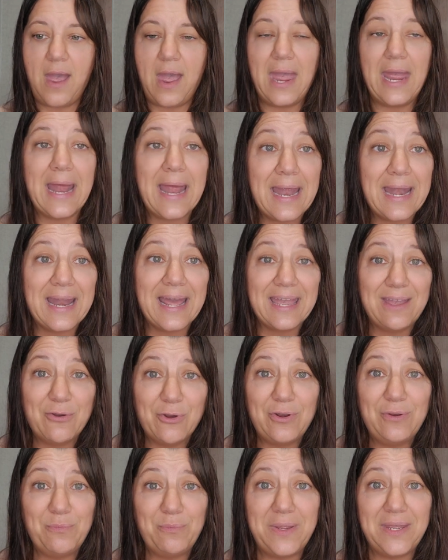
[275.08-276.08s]
And I
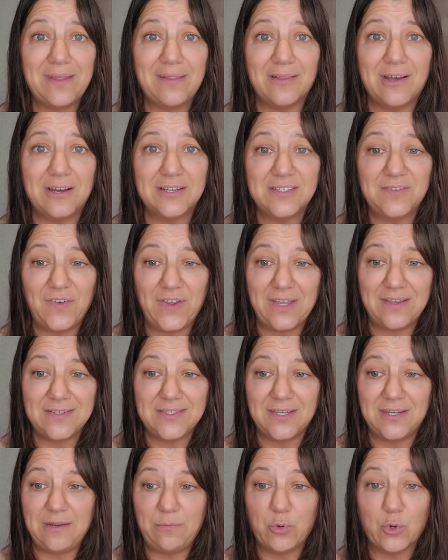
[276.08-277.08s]
couldn't be in Las
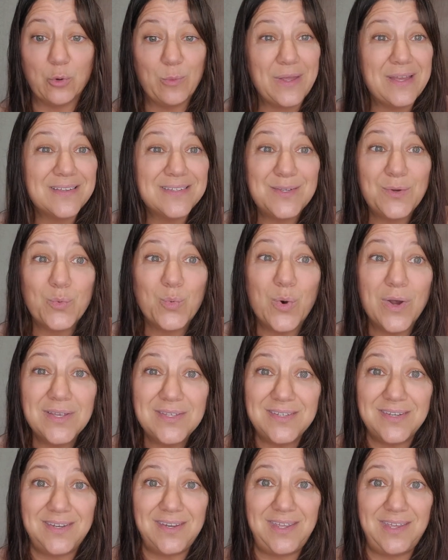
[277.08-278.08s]
Vegas anymore because it
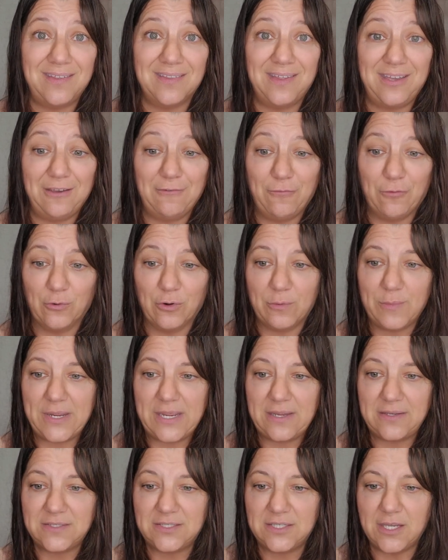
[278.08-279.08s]
wasn't healing for
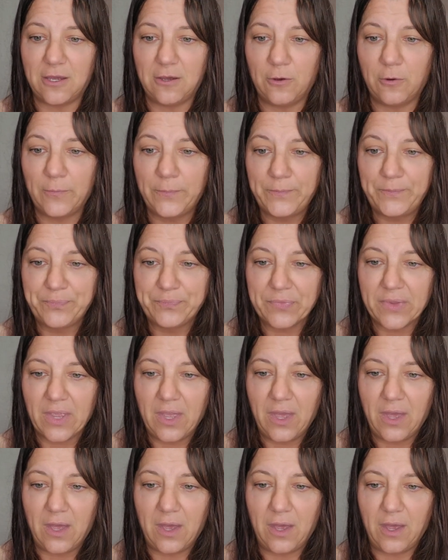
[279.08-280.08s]
me. So
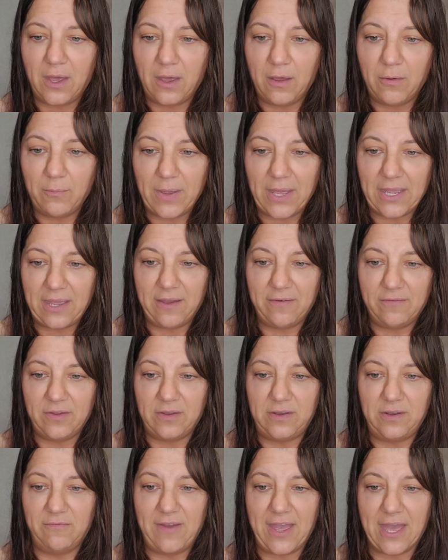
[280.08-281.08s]
I have a
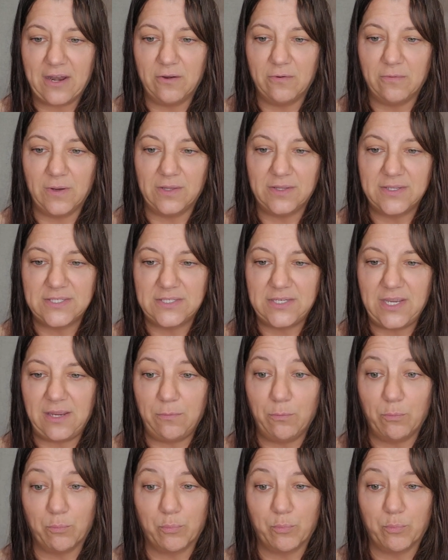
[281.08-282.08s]
Nevada real
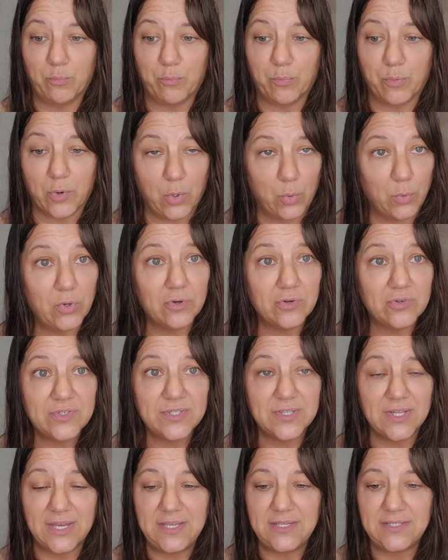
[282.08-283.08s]
estate
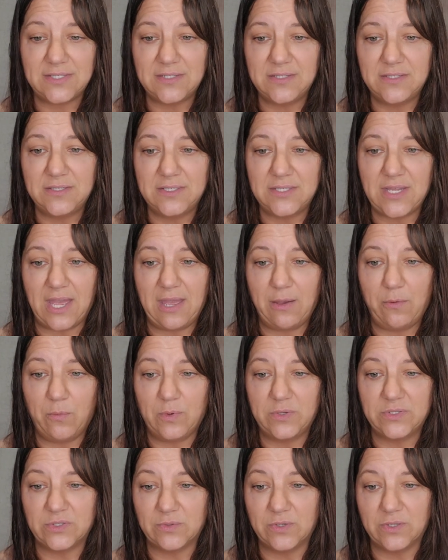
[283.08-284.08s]
broker's license. I
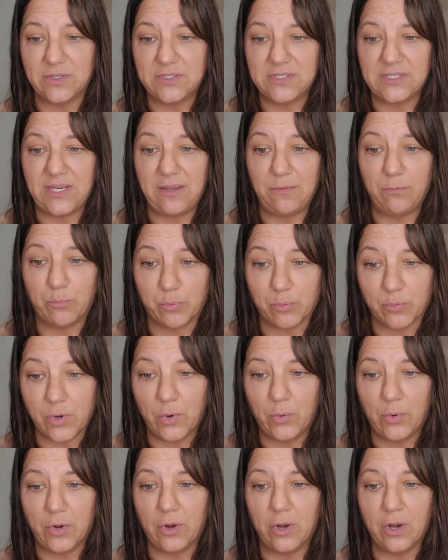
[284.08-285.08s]
was a real estate
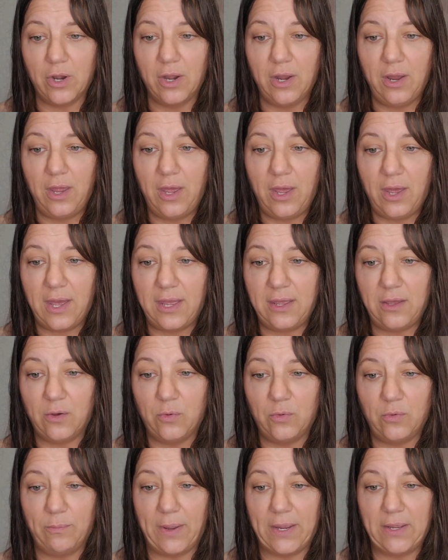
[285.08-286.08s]
broker. I
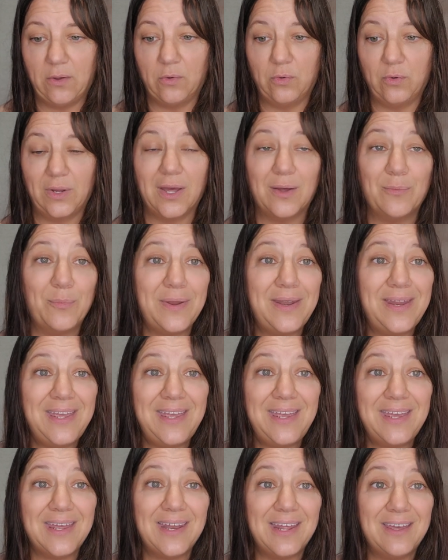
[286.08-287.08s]
own my own
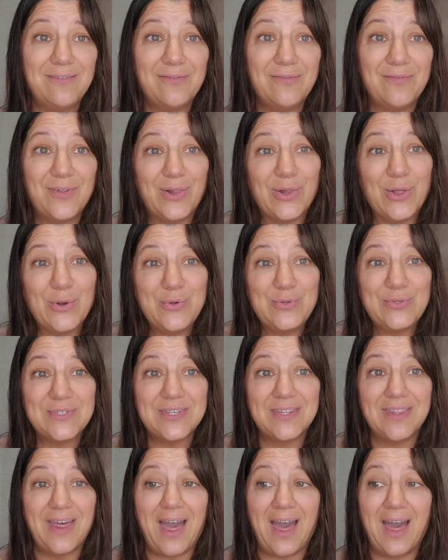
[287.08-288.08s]
company, and I've
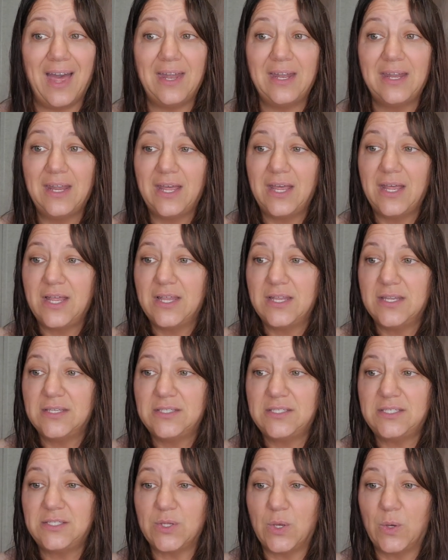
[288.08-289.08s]
closed that.
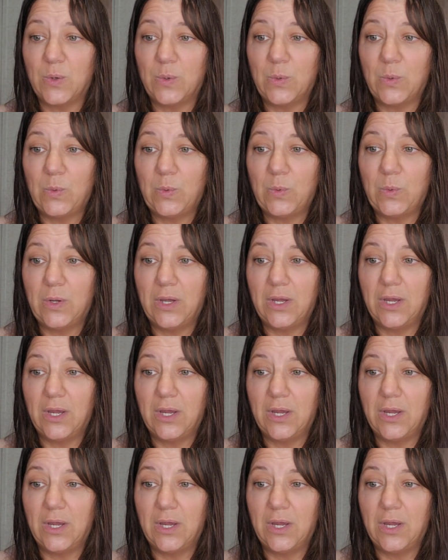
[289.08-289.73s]
So